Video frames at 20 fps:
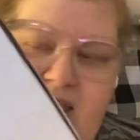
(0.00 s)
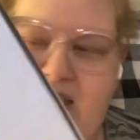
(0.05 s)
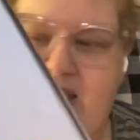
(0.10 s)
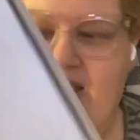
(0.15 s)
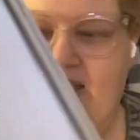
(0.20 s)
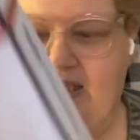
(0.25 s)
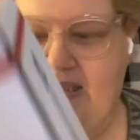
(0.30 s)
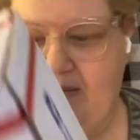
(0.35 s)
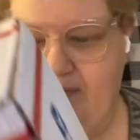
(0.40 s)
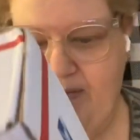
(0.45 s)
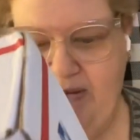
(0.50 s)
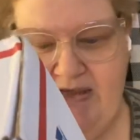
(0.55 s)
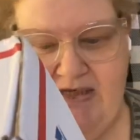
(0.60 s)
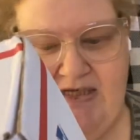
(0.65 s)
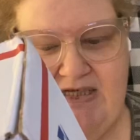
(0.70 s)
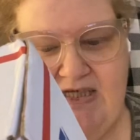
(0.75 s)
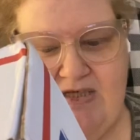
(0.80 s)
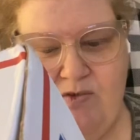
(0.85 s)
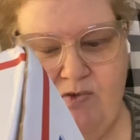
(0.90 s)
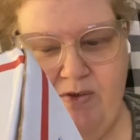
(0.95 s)
Um,
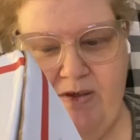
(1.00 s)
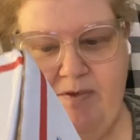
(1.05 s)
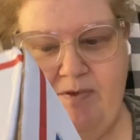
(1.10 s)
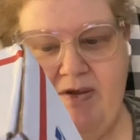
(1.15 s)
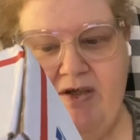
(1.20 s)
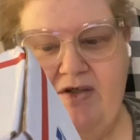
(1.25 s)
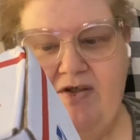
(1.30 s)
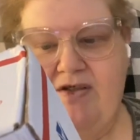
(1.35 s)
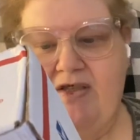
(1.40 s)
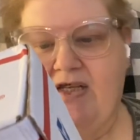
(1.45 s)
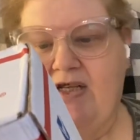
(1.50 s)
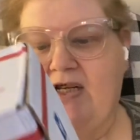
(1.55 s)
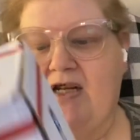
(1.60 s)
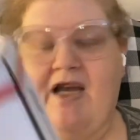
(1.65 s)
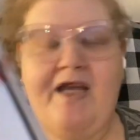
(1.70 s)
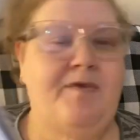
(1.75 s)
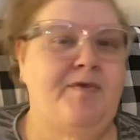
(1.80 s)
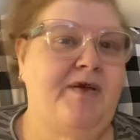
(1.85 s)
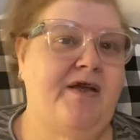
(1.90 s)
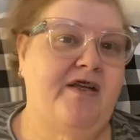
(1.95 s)
this is way bigger than an
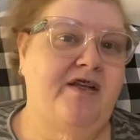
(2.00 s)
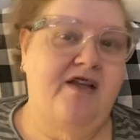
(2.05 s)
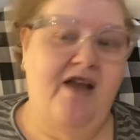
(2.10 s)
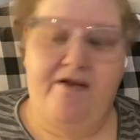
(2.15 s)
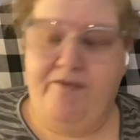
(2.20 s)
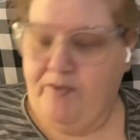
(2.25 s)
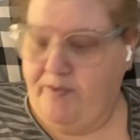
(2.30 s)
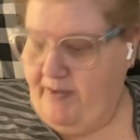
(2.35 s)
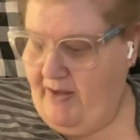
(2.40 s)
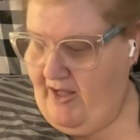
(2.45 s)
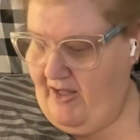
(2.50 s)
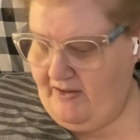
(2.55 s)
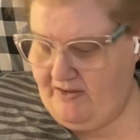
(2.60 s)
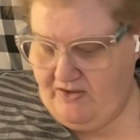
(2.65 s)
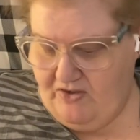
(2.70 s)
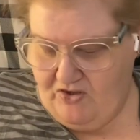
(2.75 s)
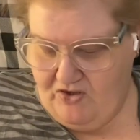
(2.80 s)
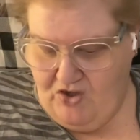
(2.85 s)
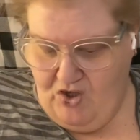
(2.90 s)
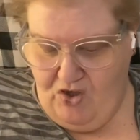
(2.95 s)
iPad cover box,
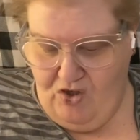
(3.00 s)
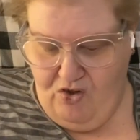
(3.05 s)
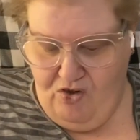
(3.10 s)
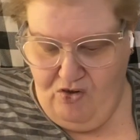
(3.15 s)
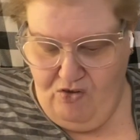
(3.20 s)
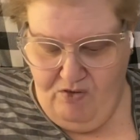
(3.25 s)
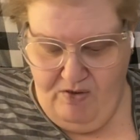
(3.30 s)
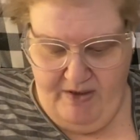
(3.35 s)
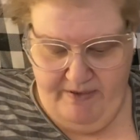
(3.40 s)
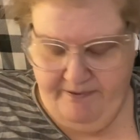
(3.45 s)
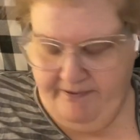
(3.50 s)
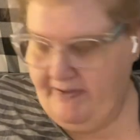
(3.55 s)
so